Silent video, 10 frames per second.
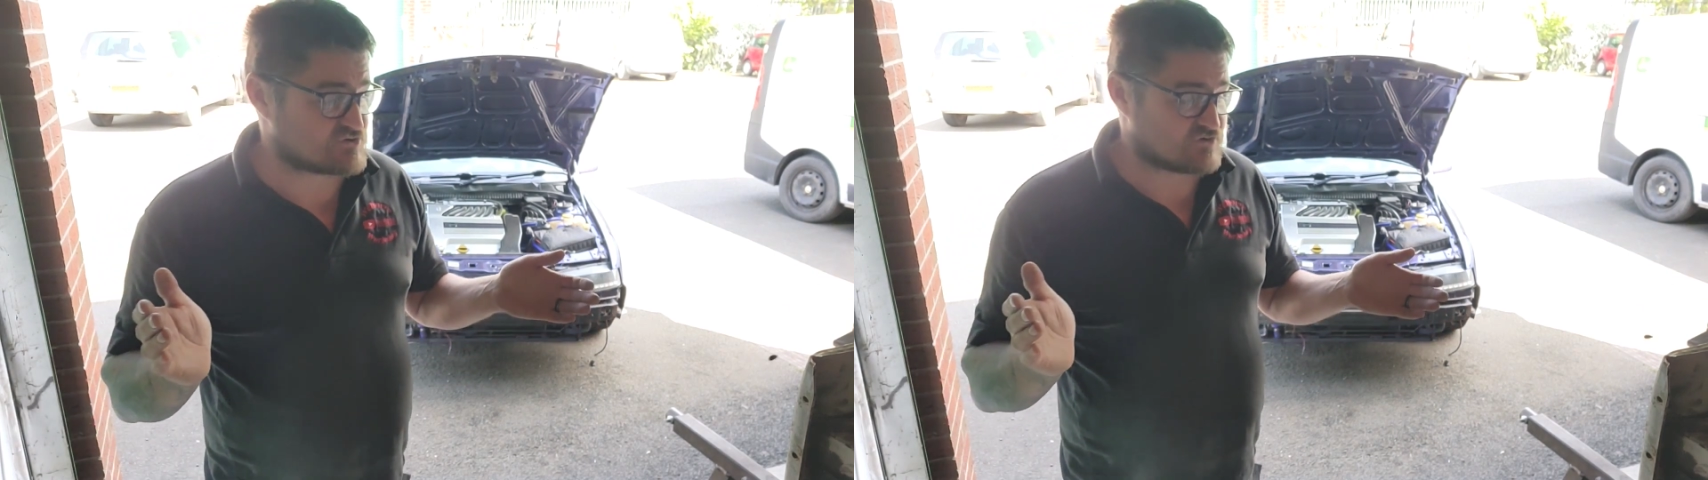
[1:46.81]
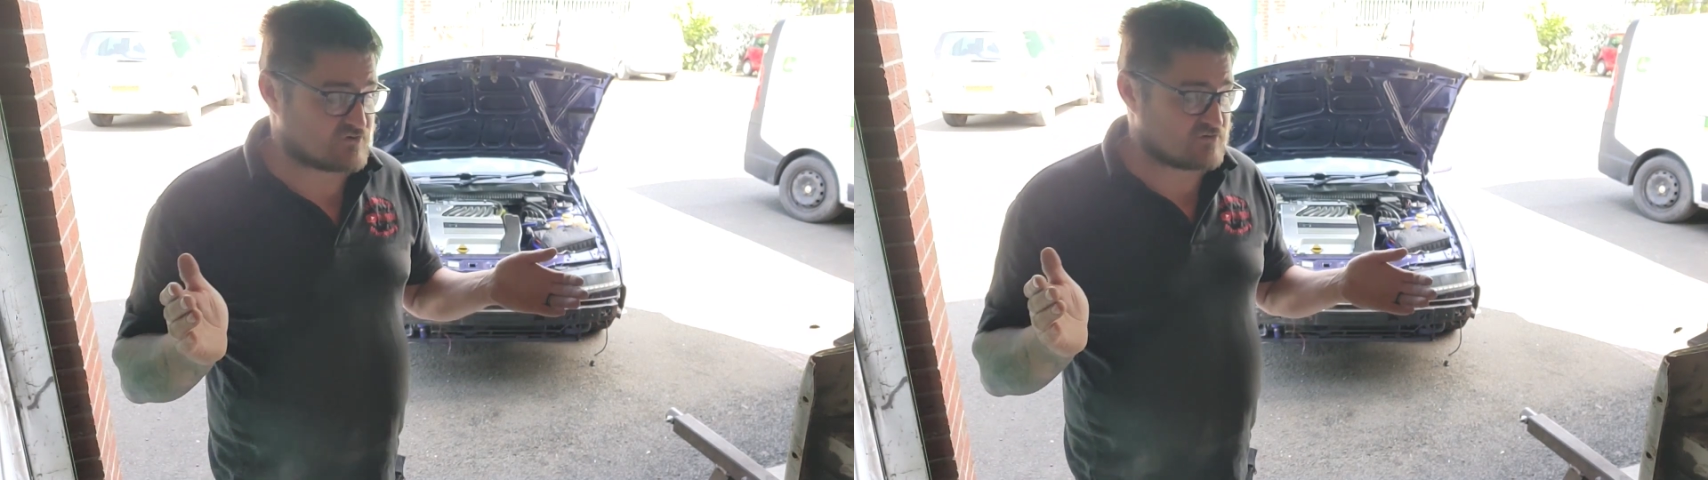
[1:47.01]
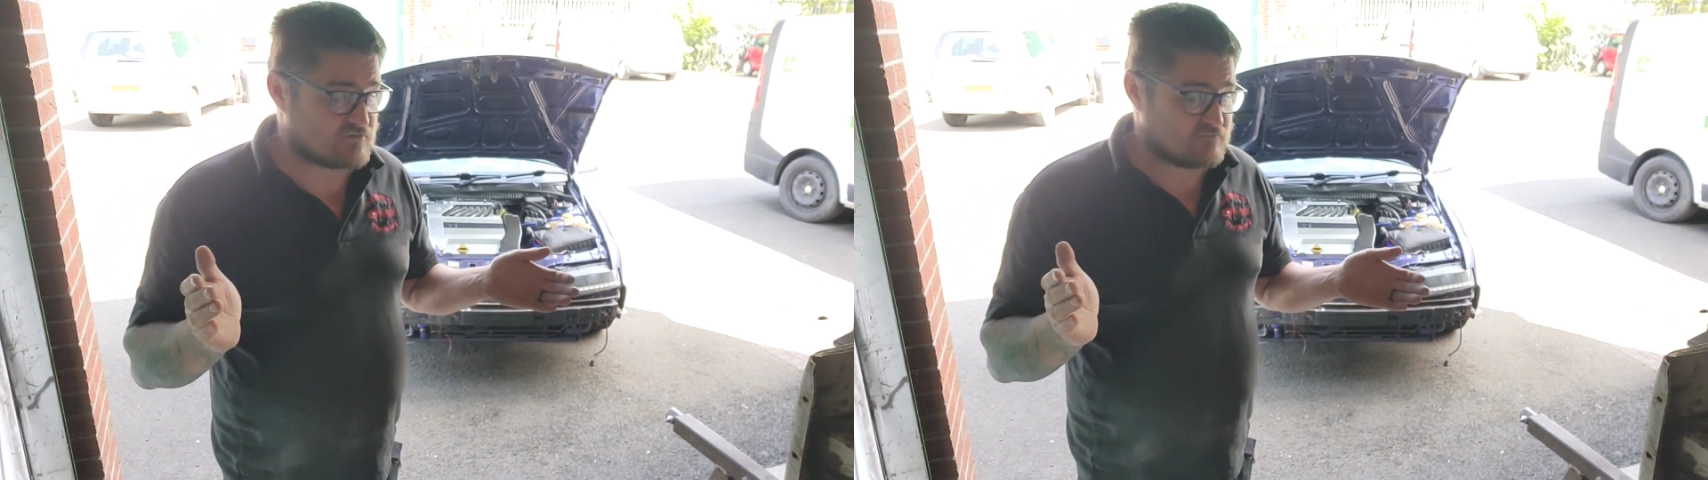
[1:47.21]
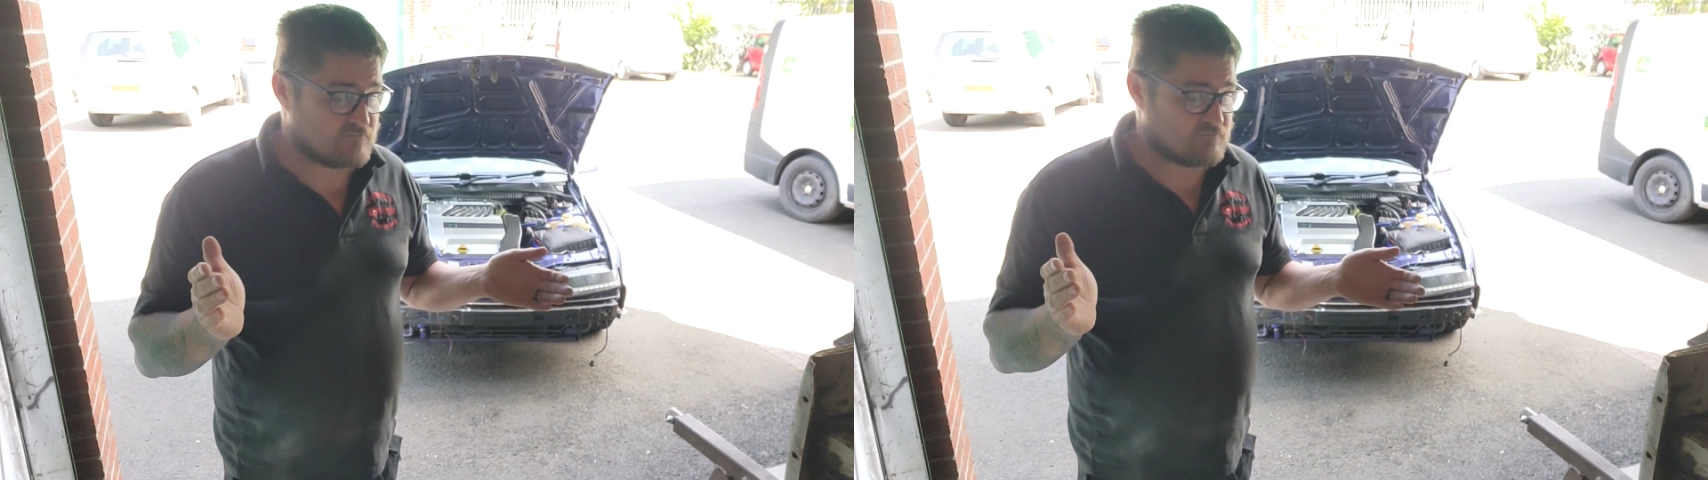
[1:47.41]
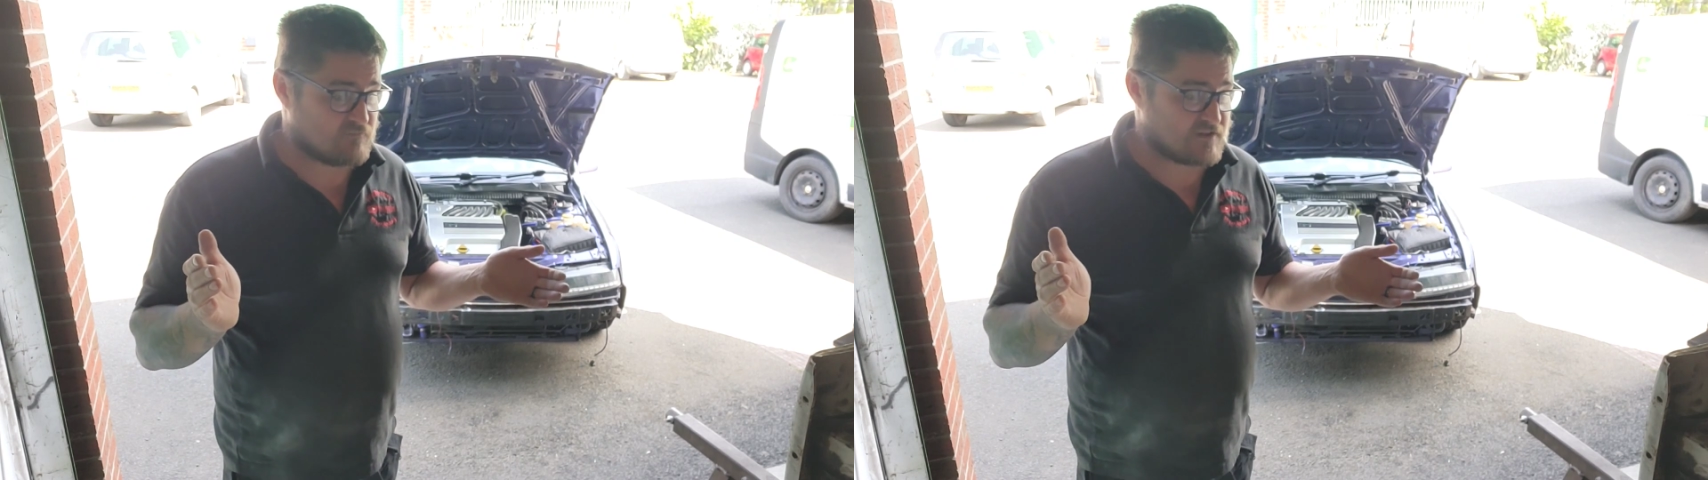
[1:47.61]
so
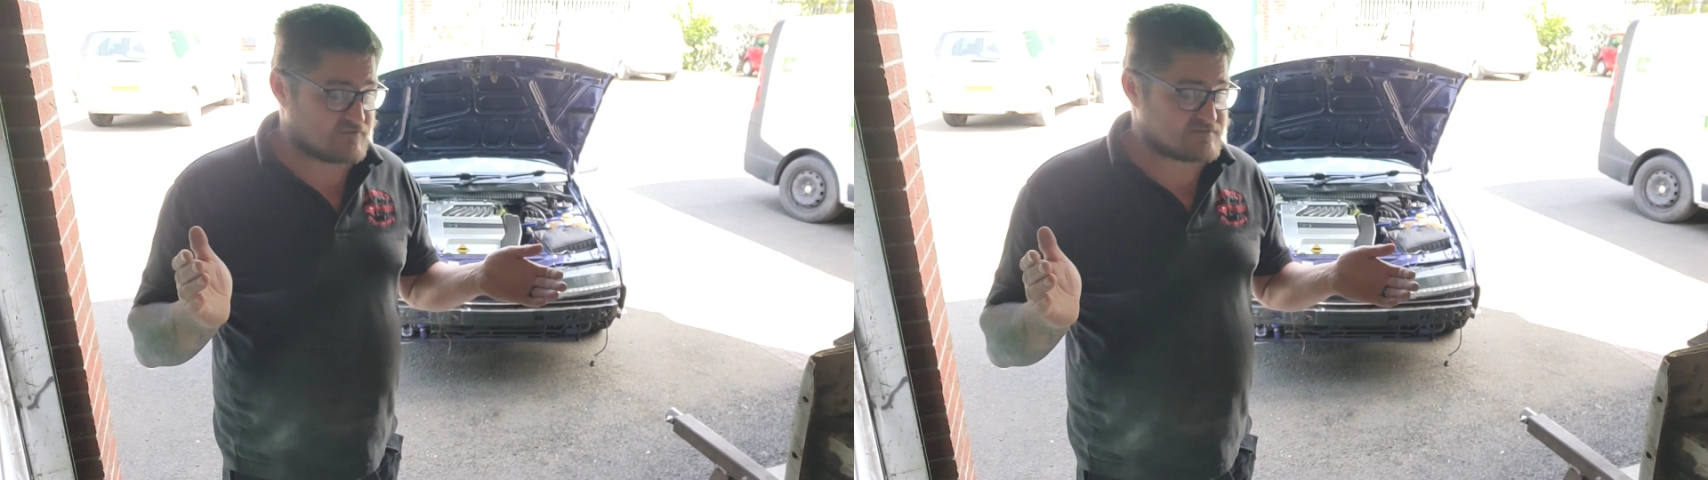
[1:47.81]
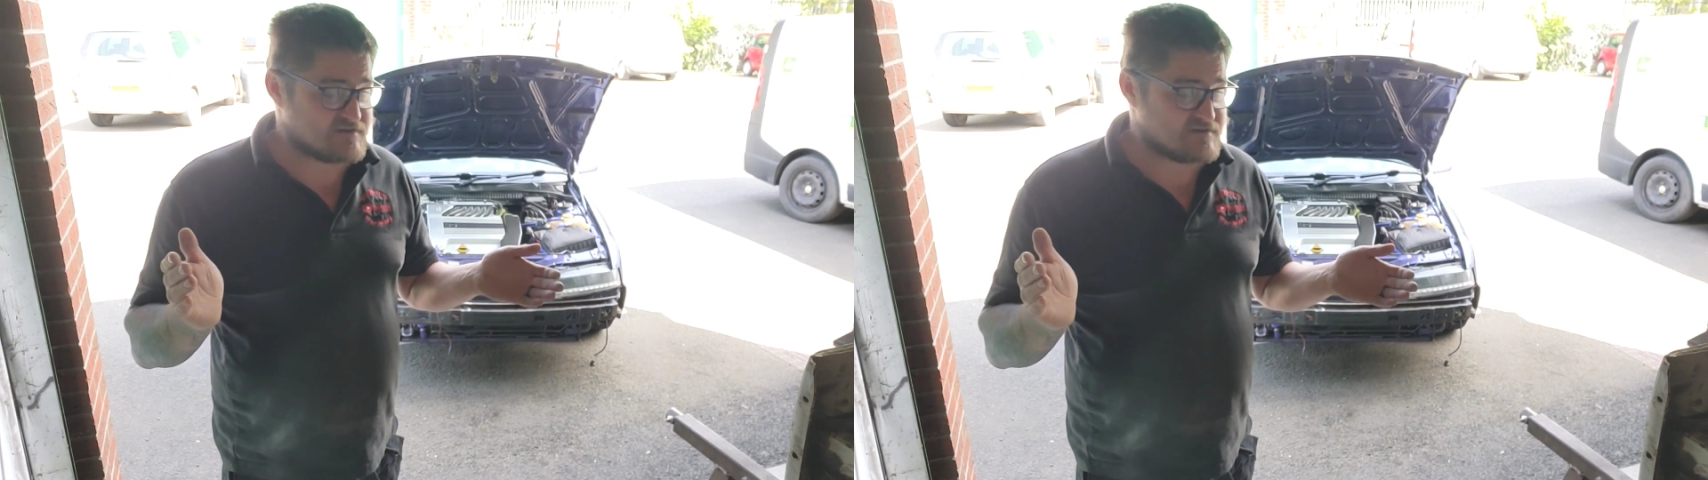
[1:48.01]
whether it's